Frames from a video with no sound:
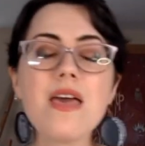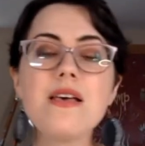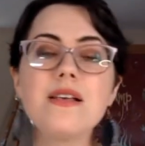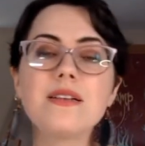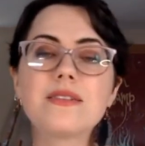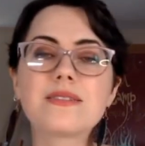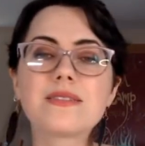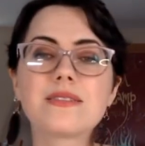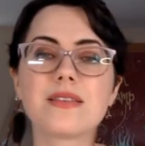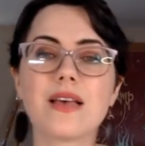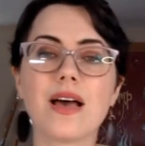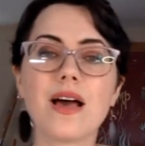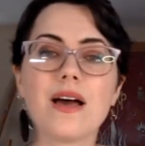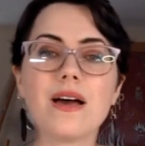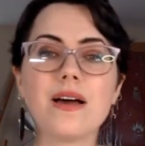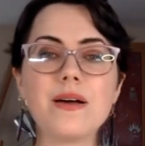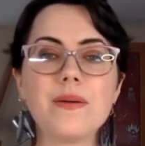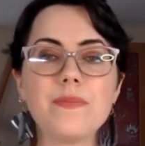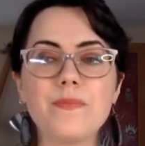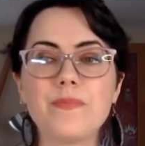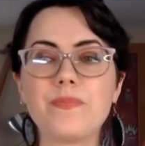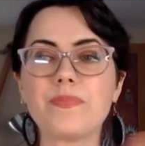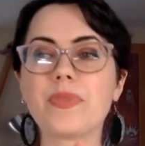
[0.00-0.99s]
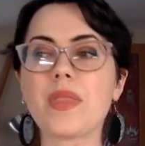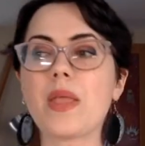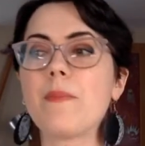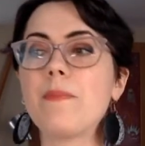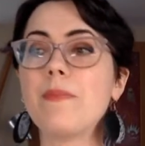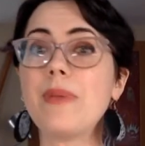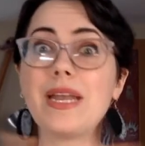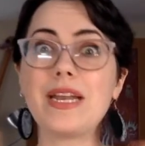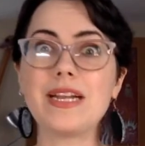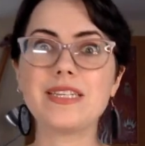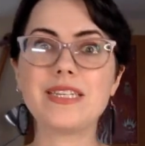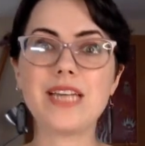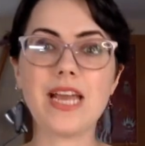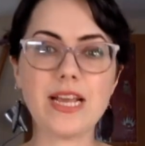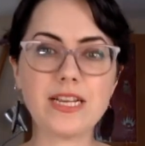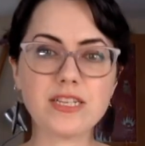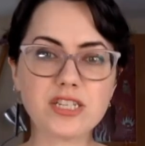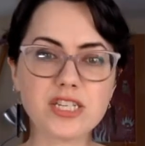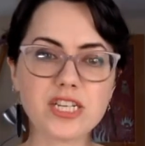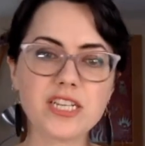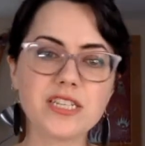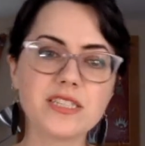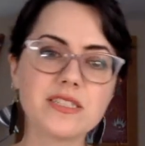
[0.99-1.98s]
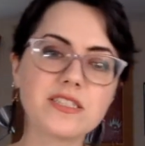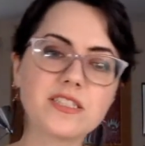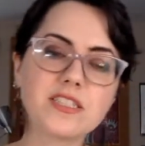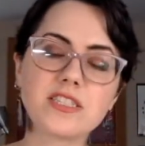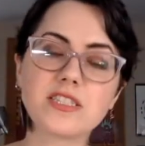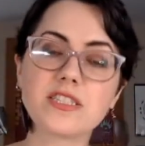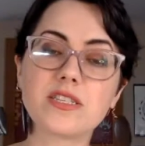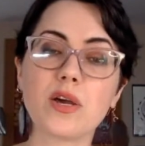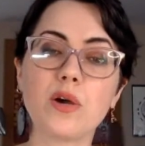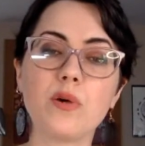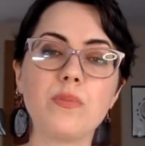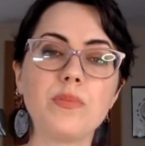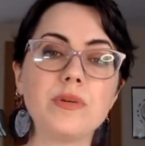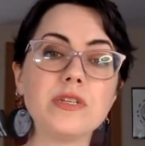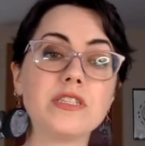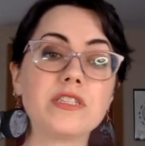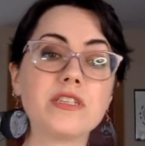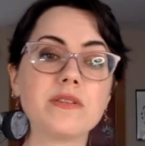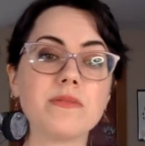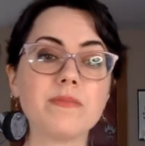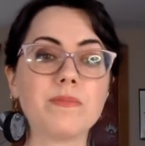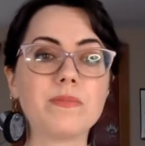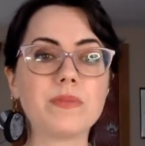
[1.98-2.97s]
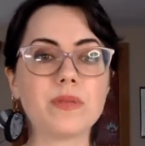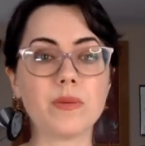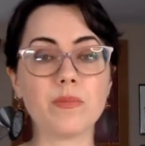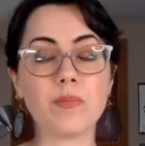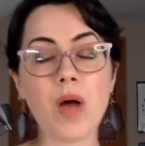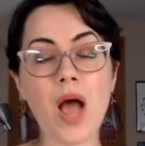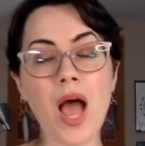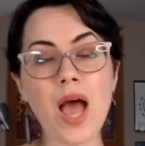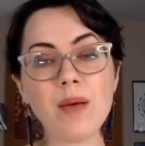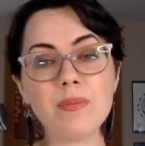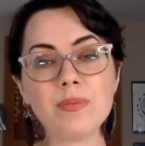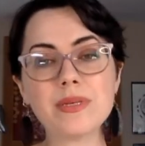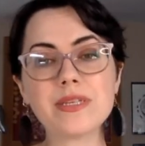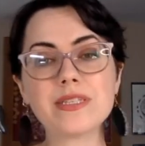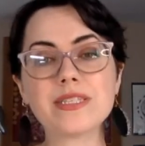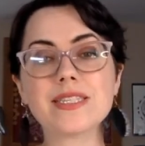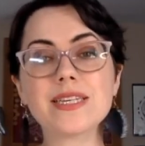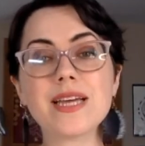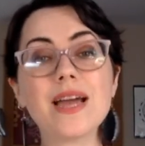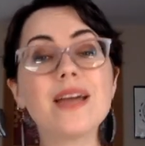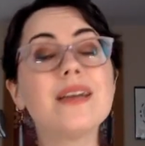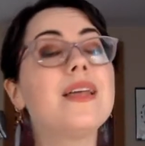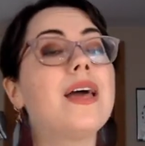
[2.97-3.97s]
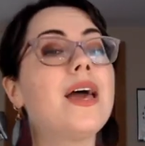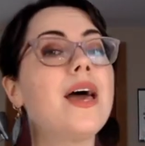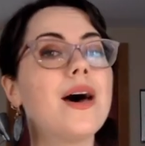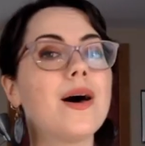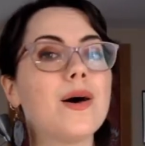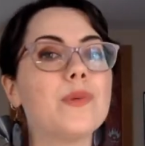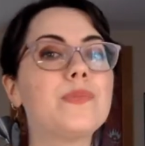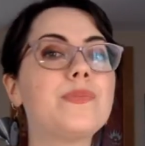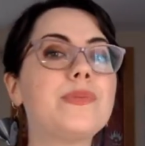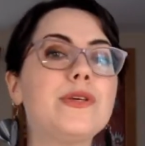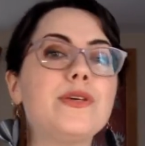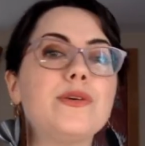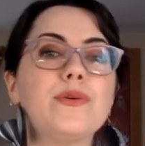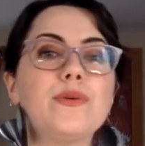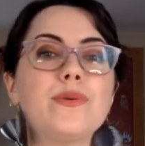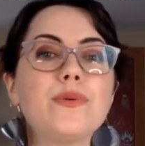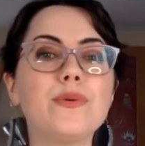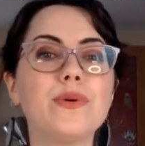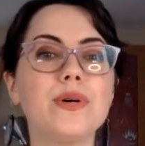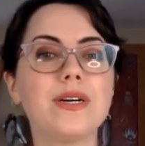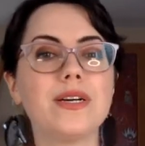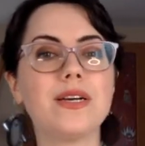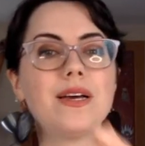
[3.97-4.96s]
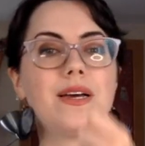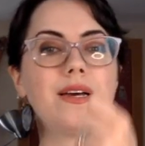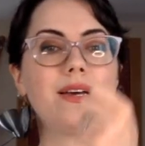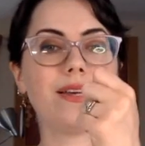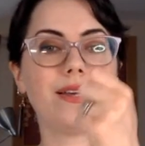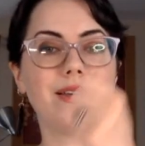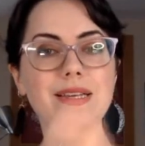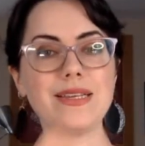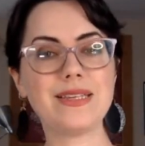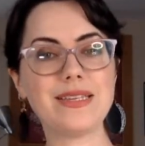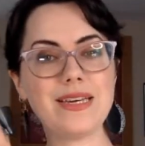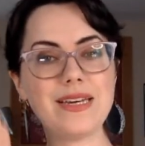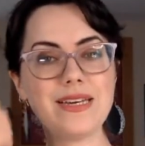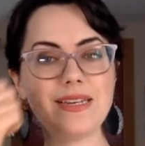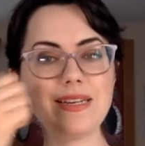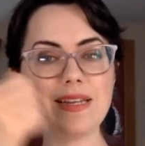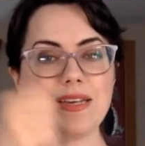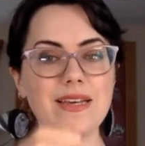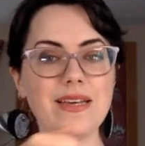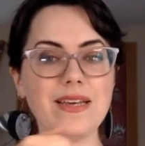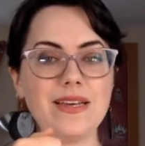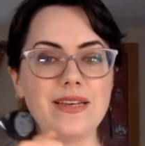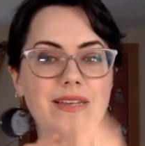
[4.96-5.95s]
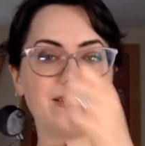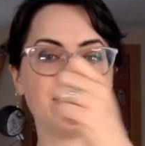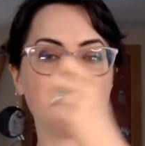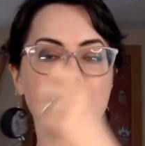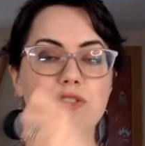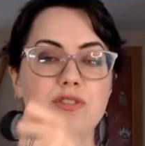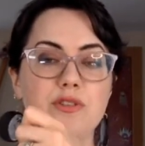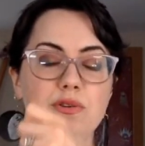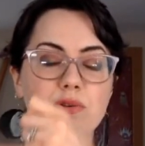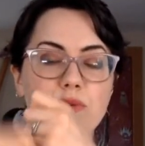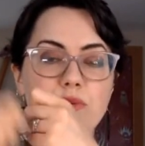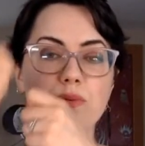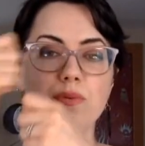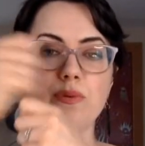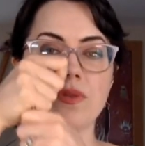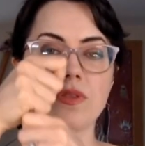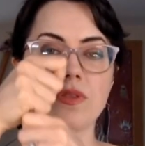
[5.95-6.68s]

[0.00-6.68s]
some meditations just open to the public to kind of help you get into